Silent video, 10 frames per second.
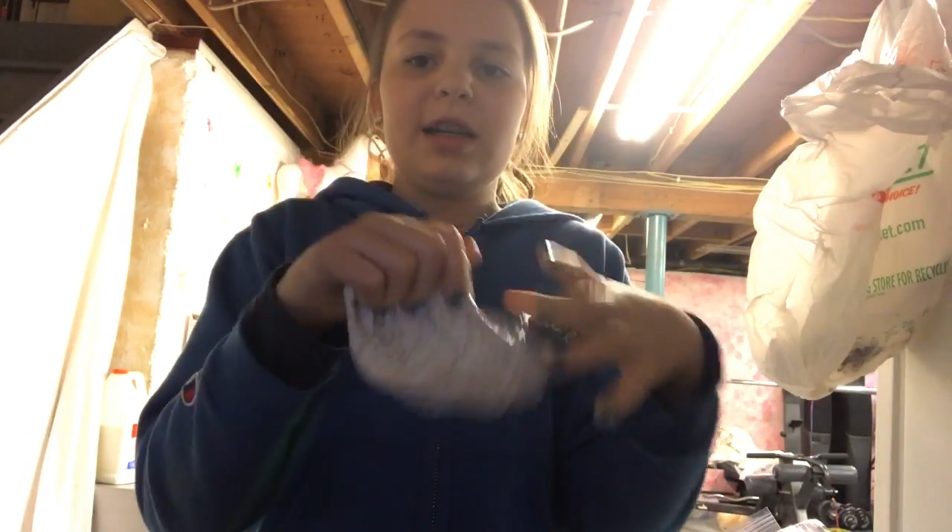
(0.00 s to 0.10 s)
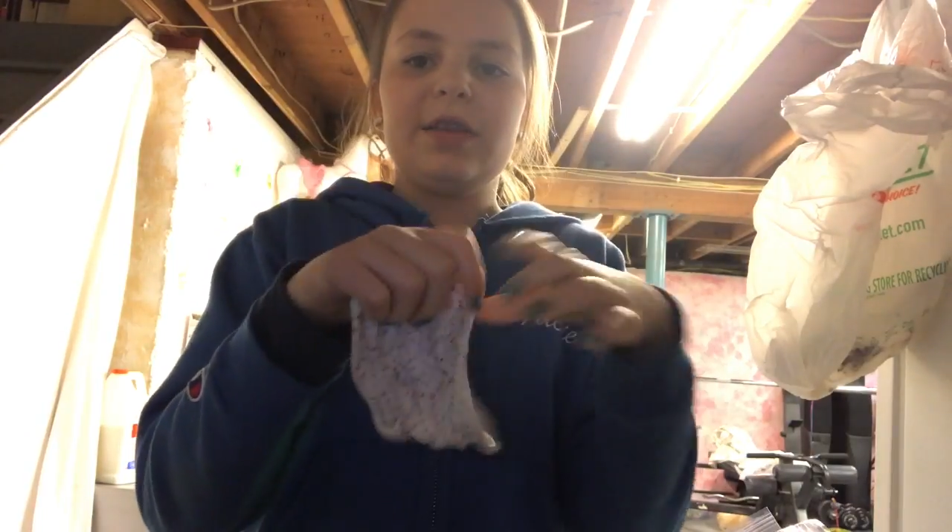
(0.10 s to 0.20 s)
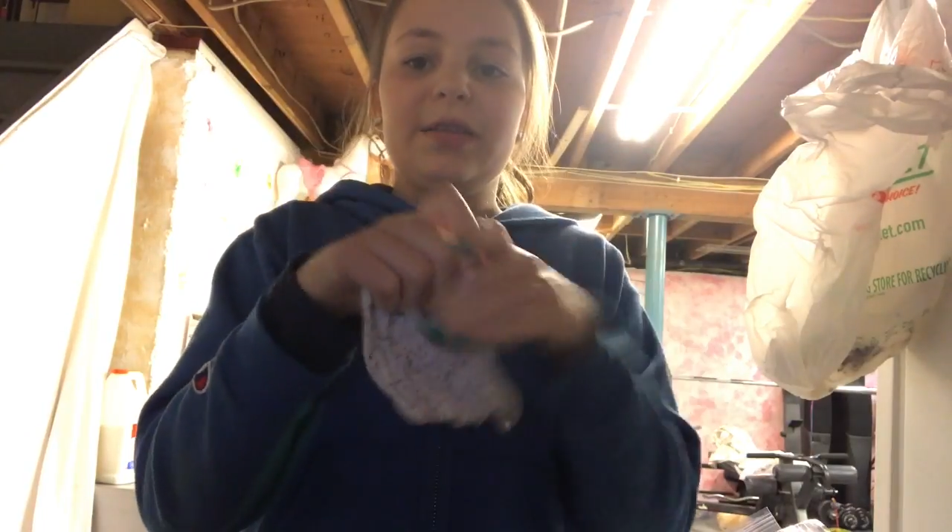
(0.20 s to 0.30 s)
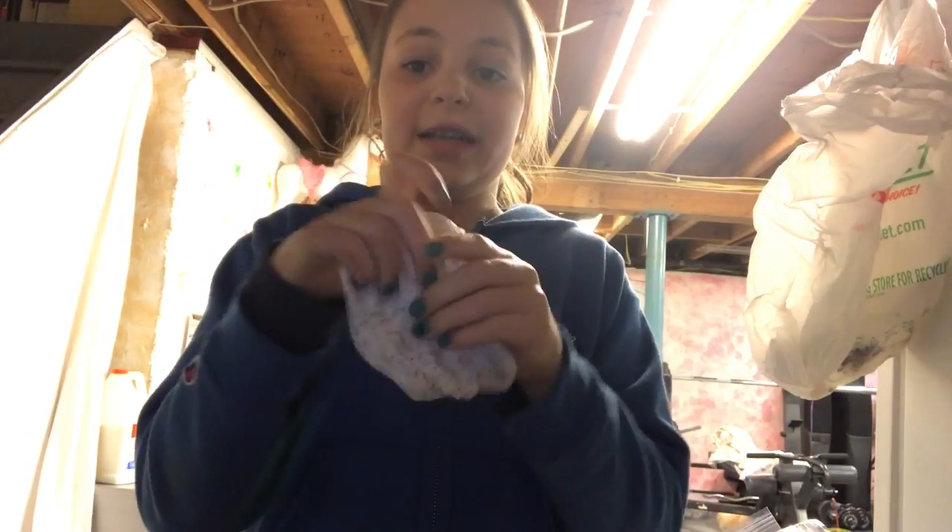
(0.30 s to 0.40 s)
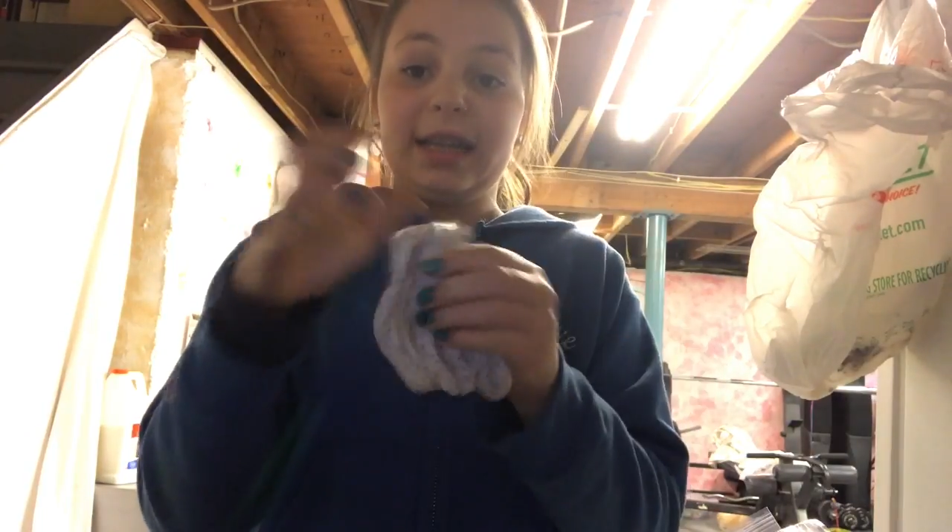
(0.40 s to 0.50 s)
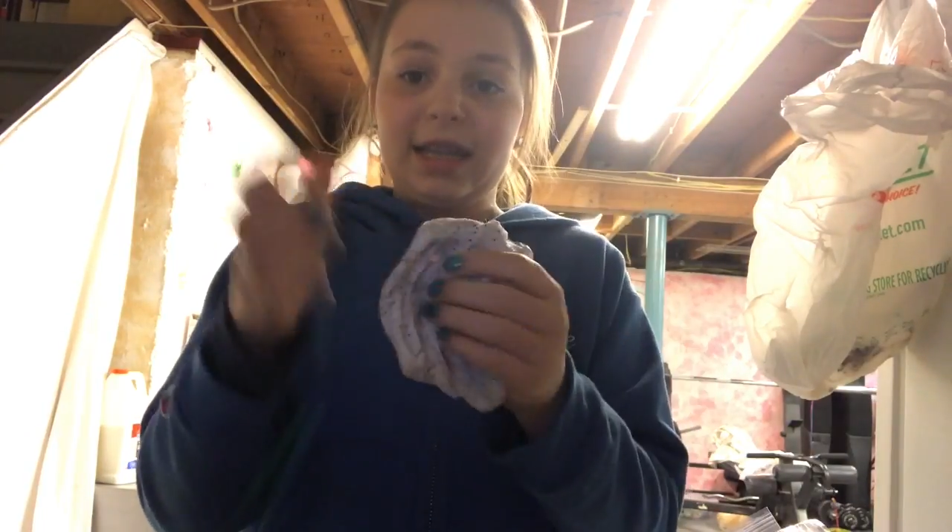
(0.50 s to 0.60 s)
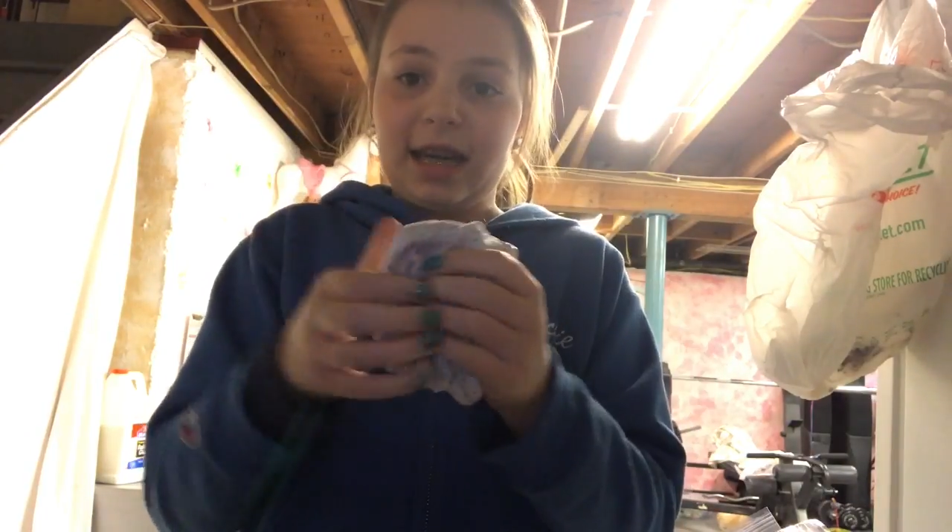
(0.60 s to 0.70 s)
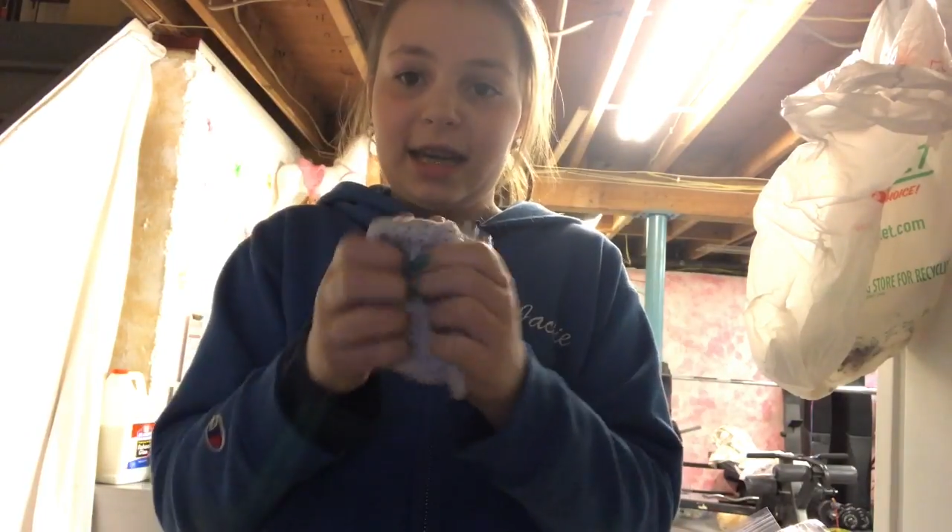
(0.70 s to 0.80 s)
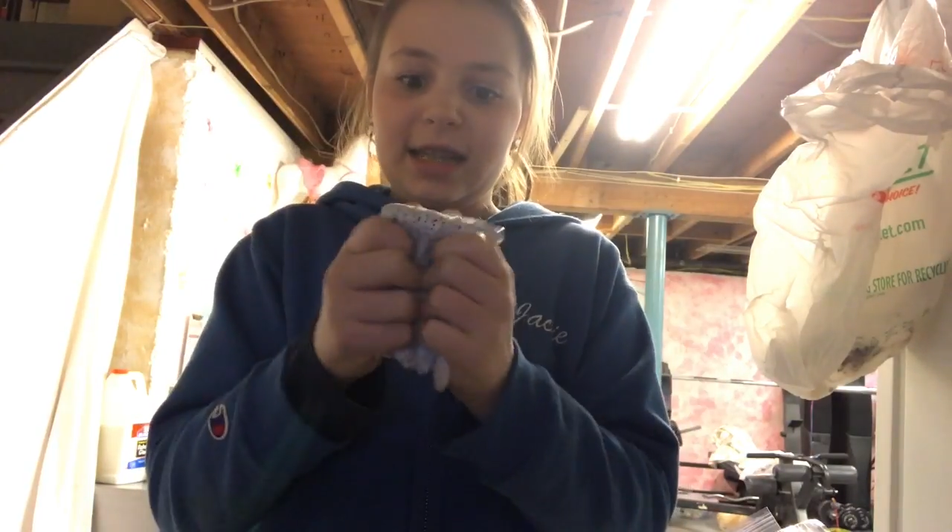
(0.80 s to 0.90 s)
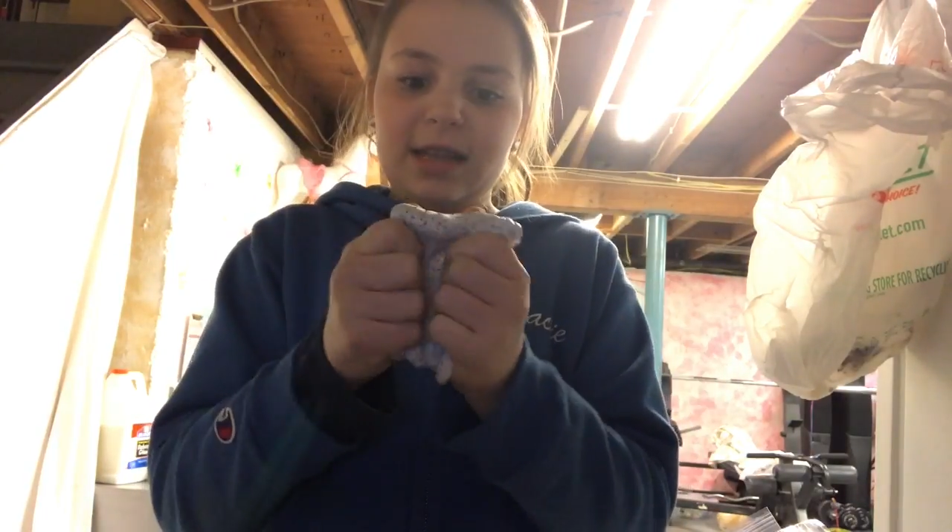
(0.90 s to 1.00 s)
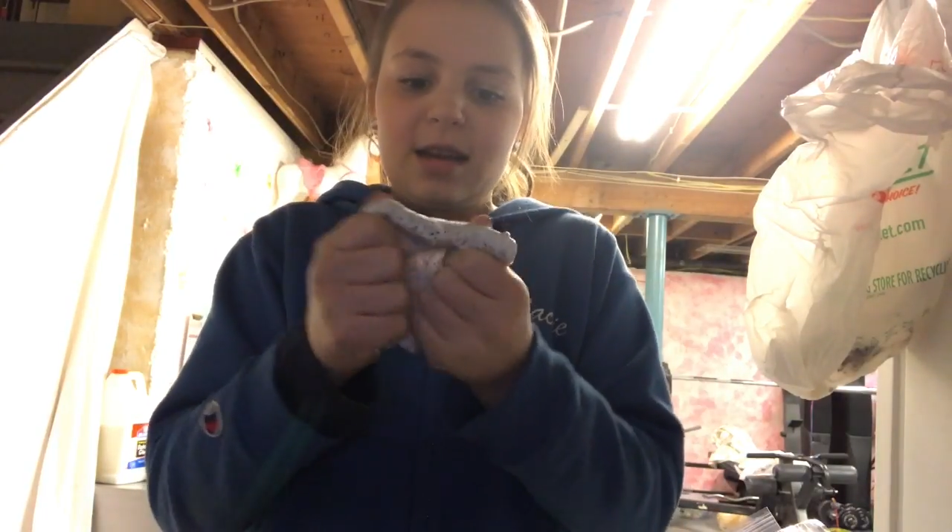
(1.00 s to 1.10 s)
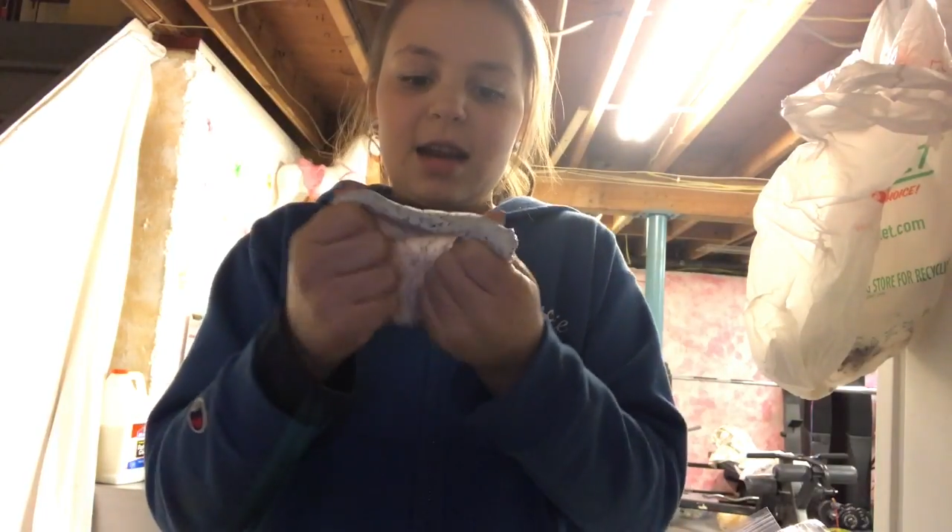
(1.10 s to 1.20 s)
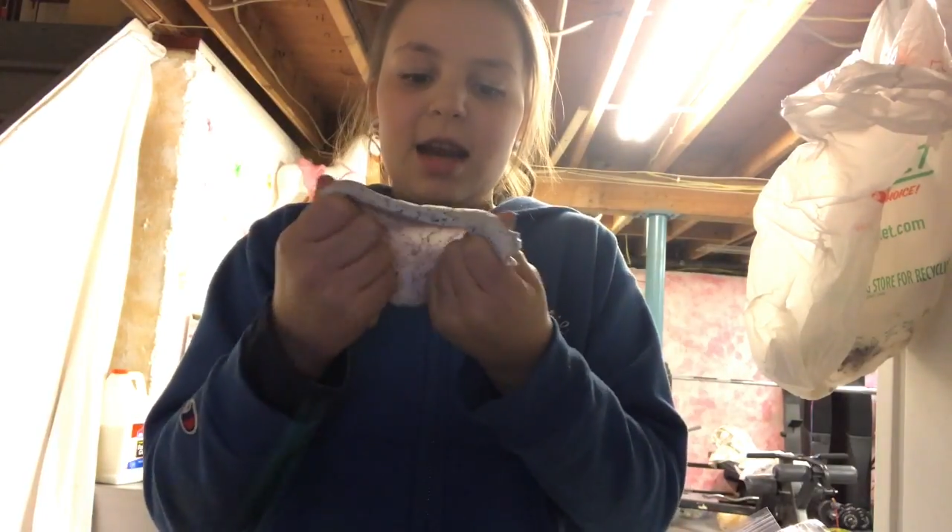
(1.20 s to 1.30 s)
and really nice.